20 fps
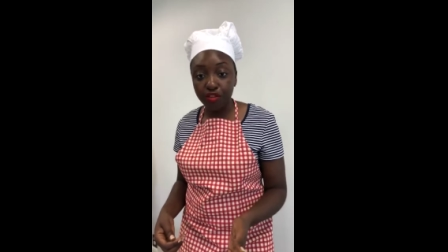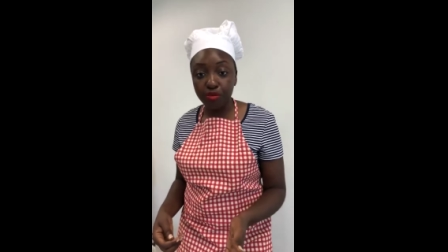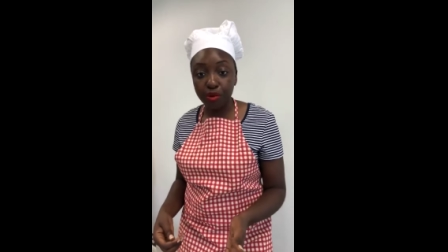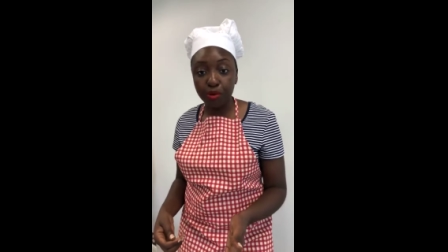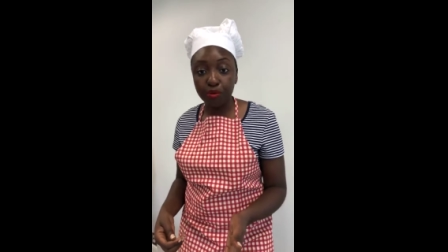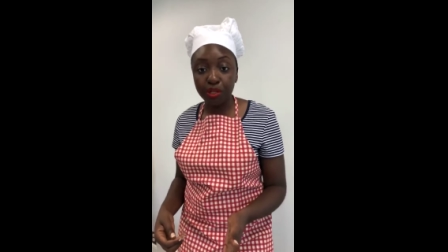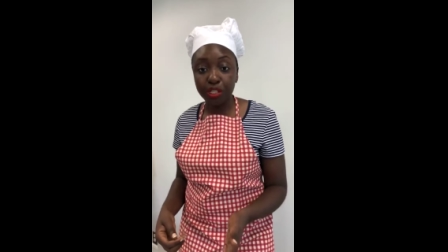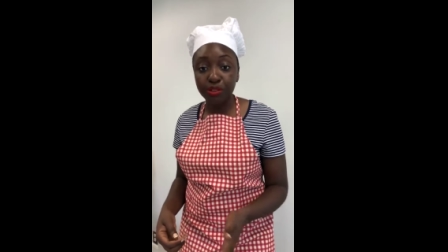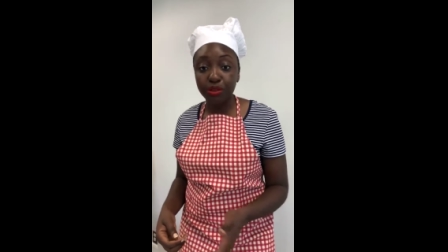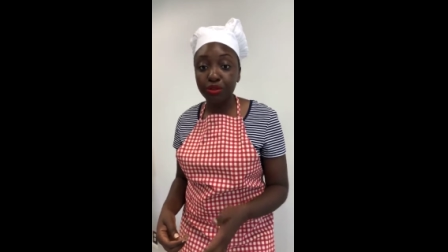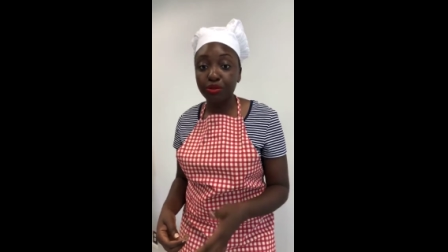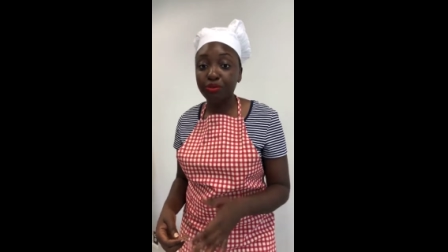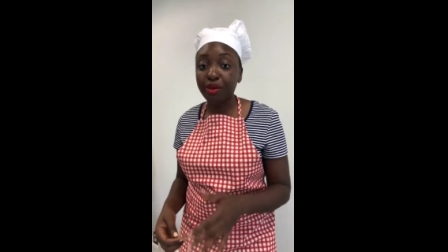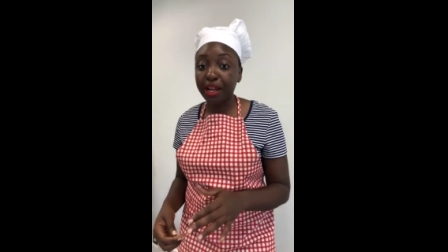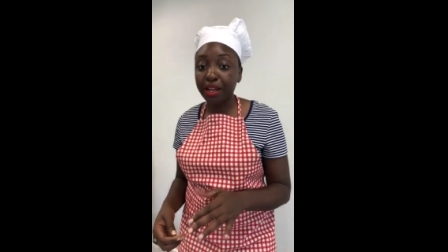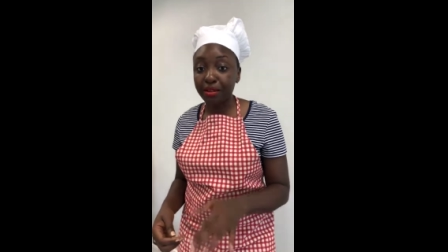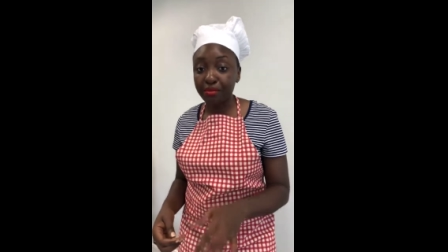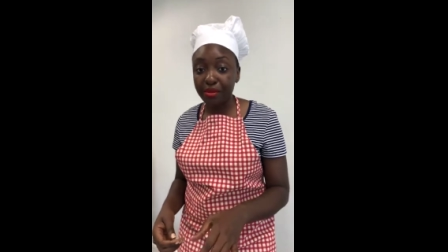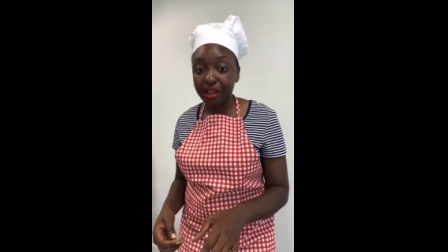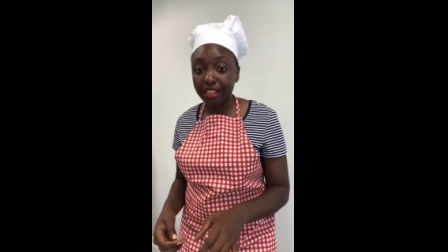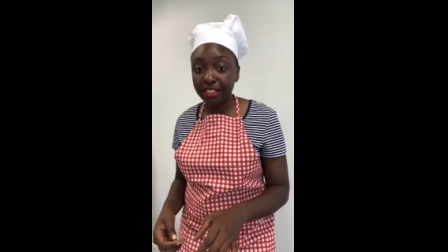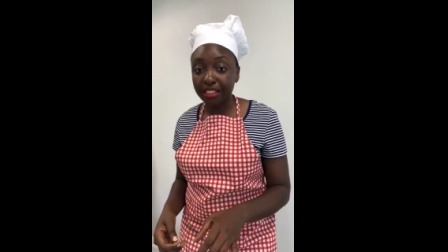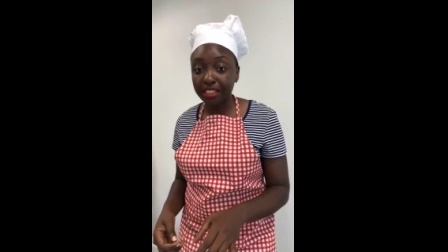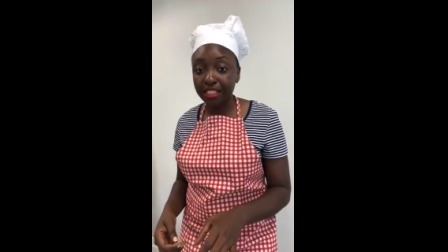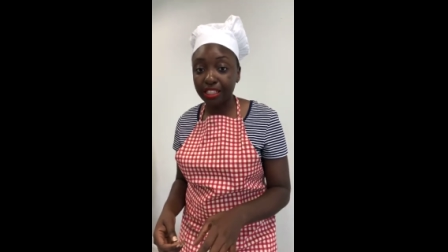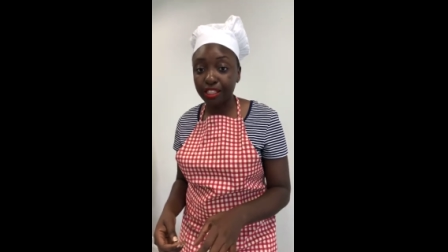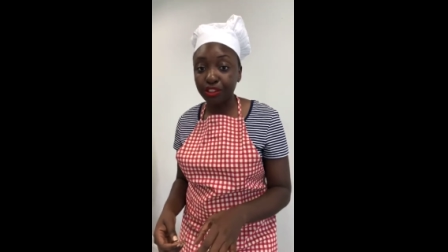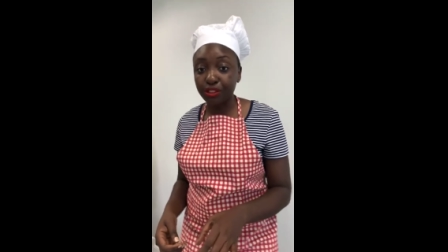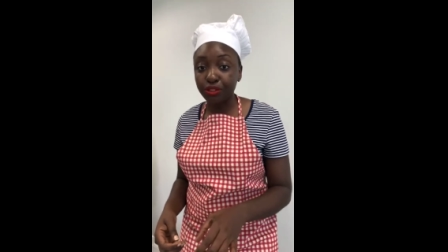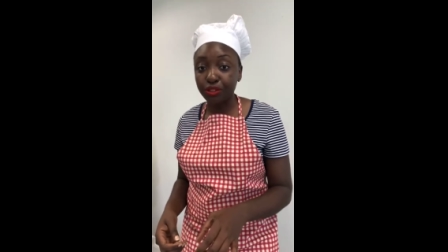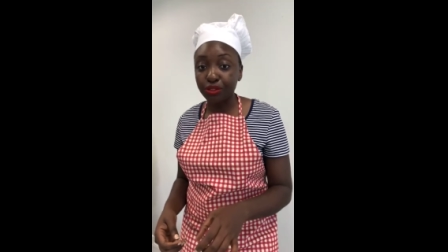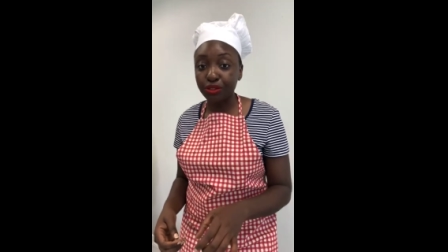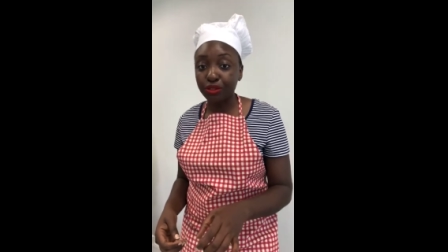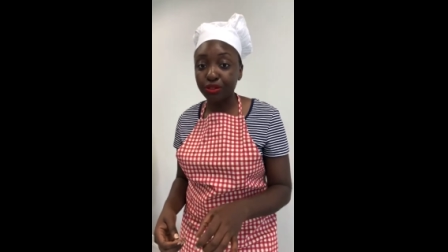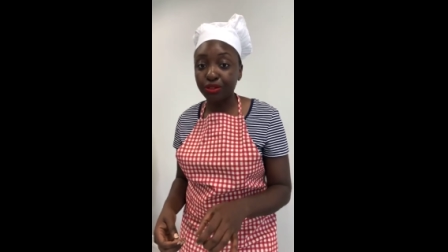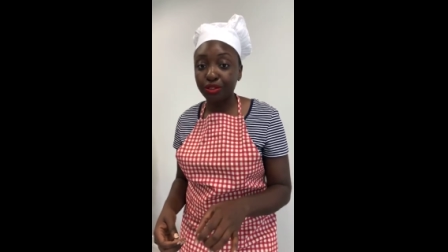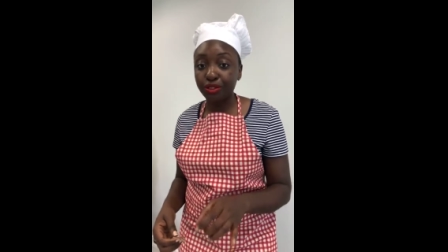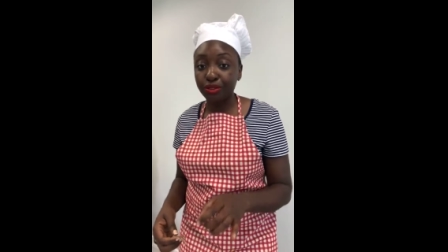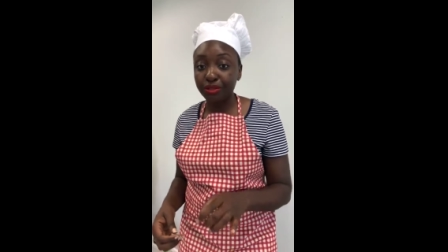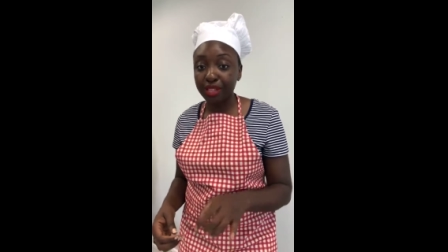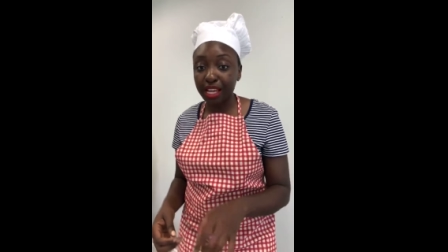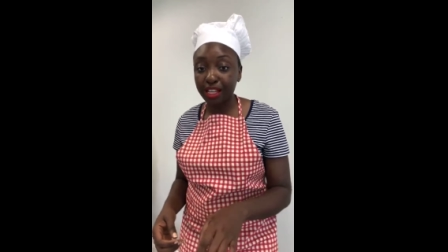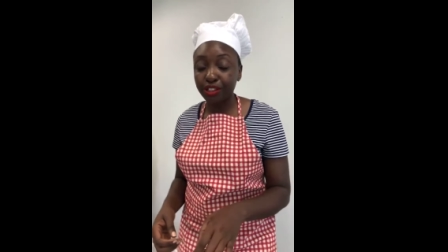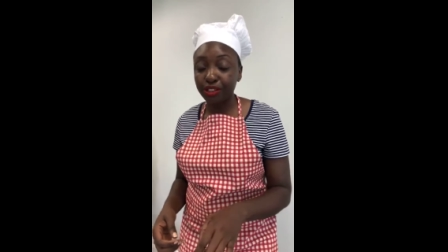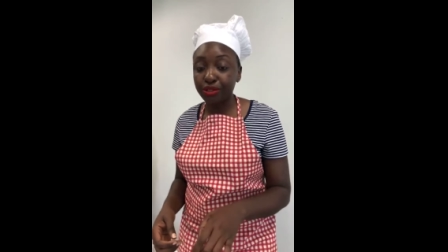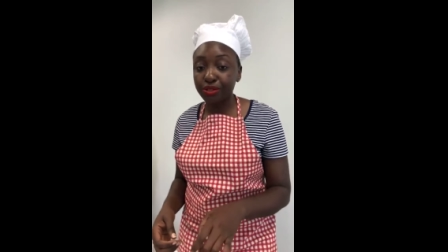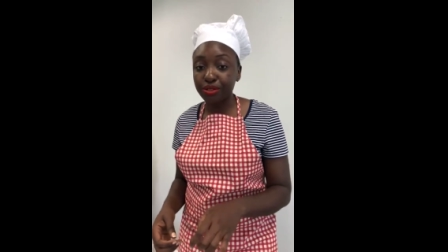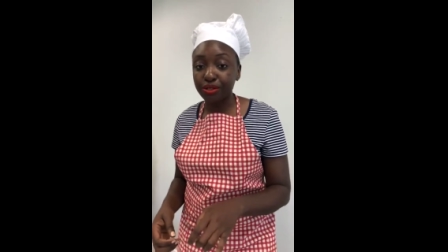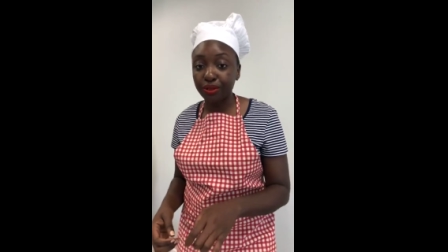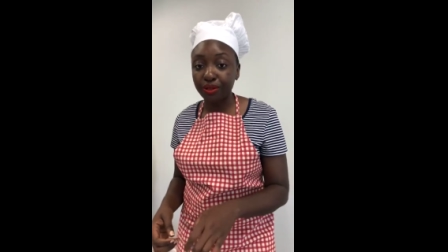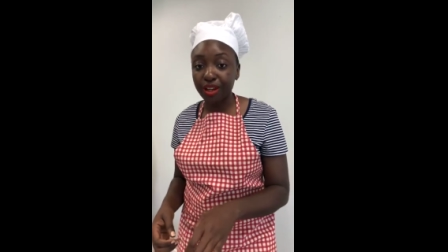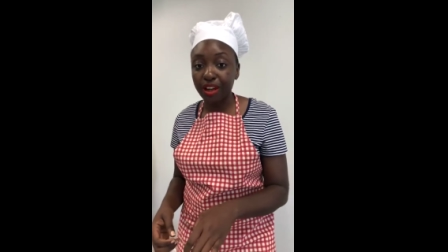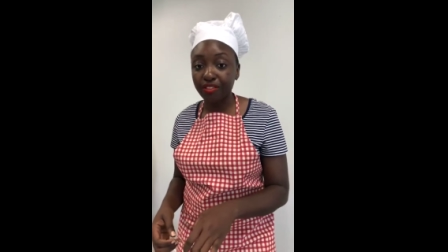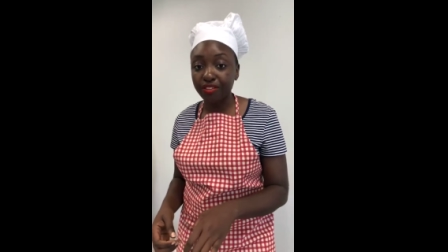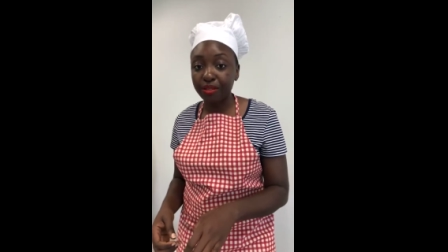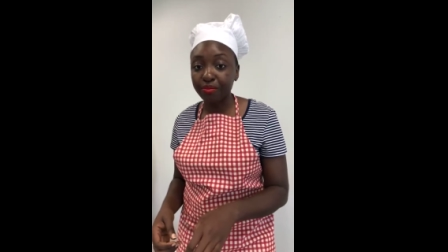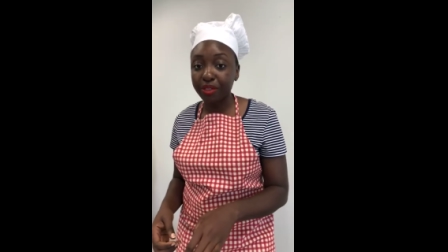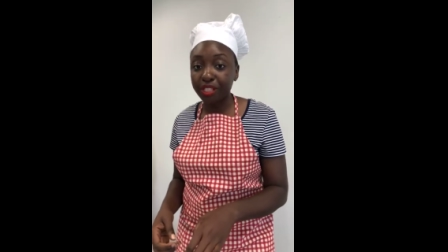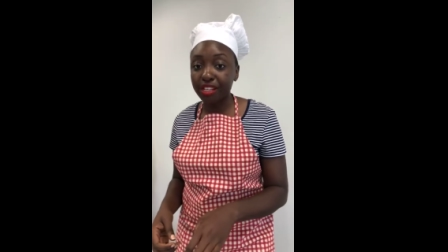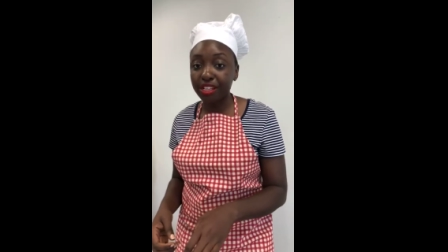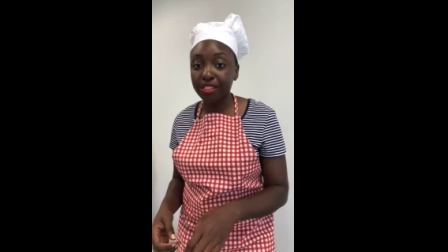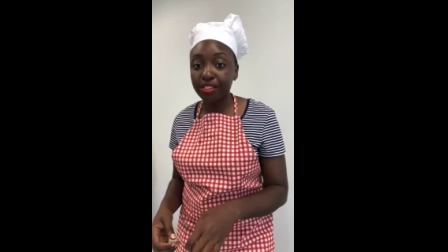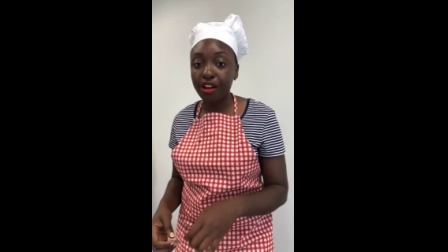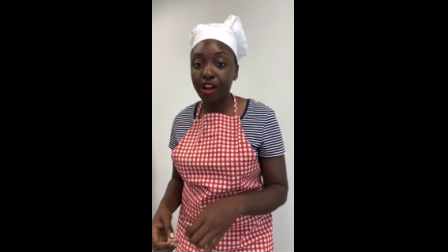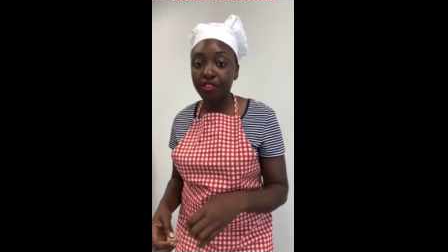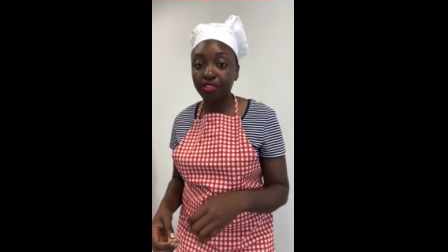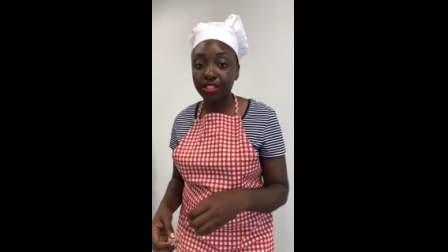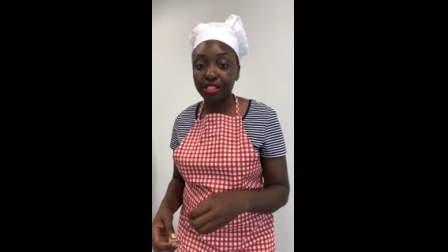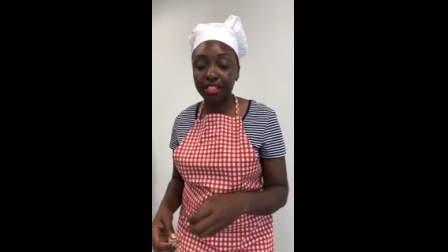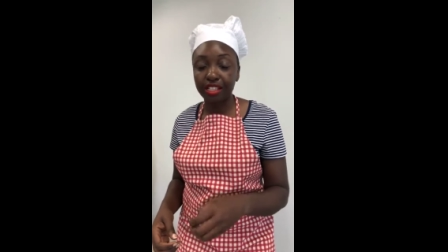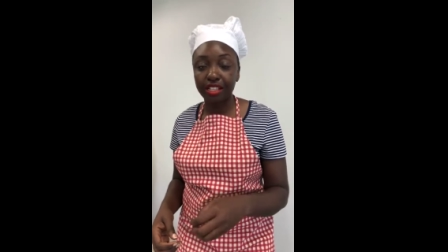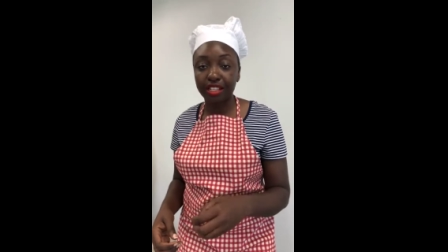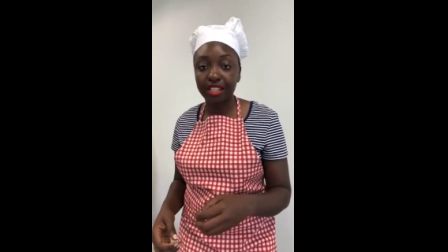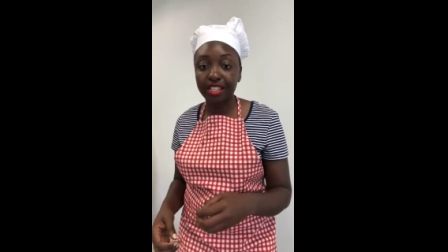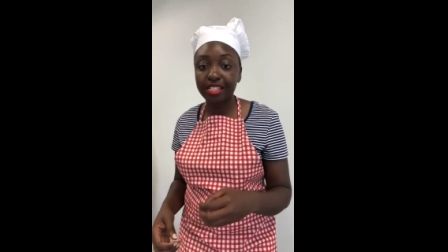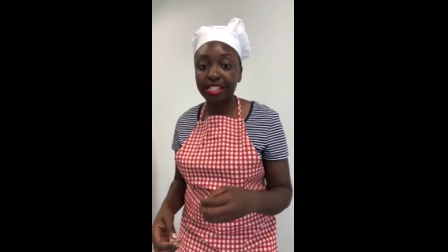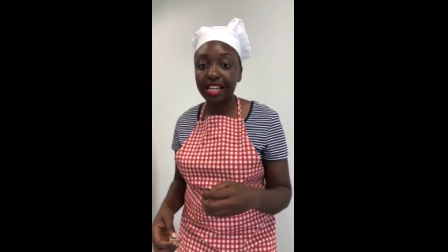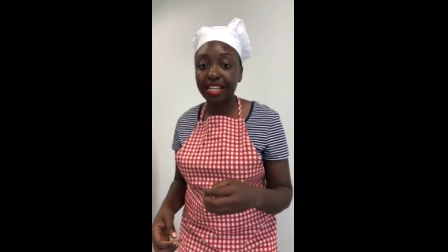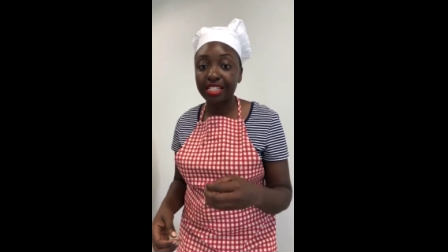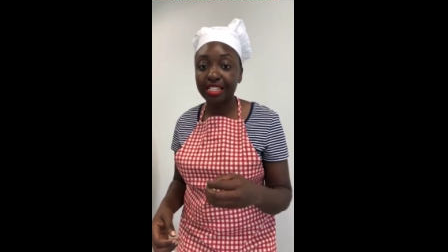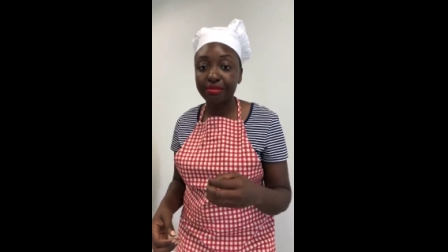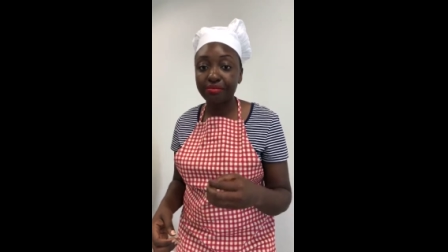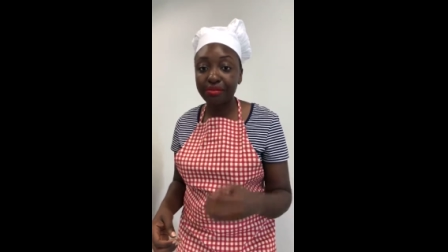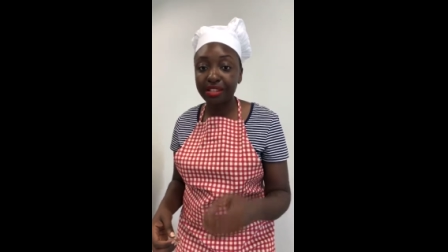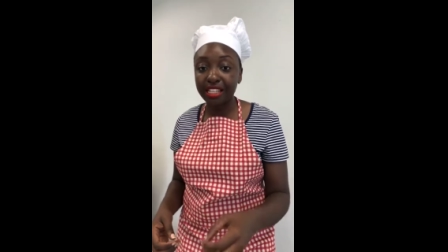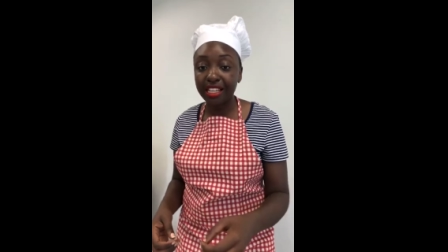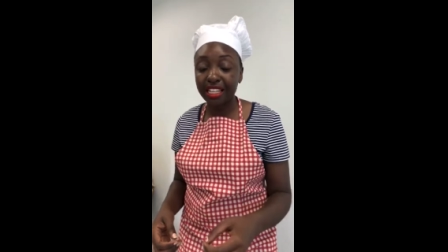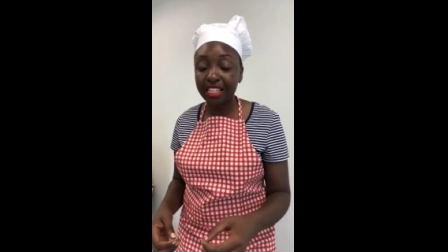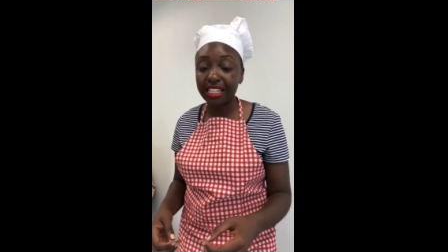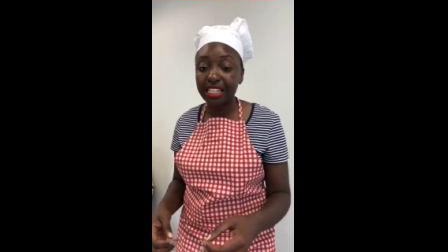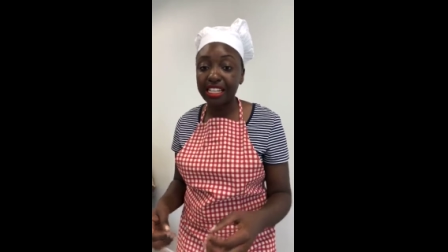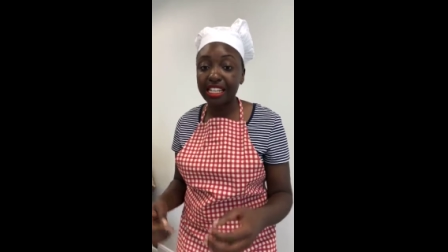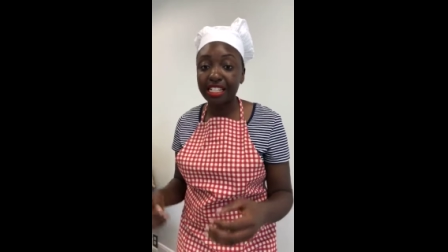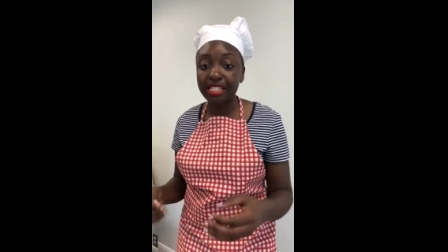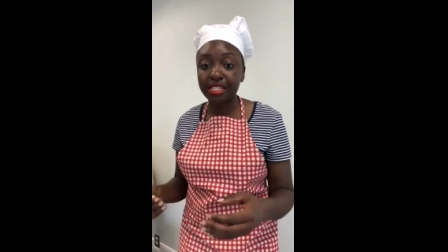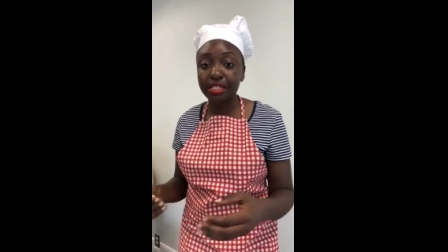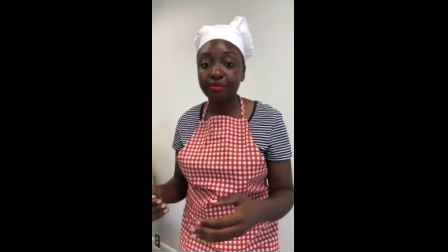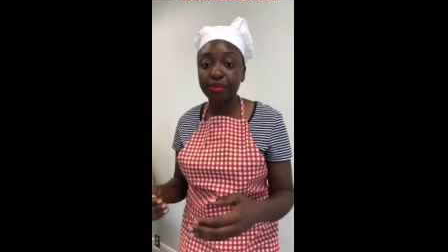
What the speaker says: but we don't recommend that you do that in your solar oven because obviously it contains meat and it needs to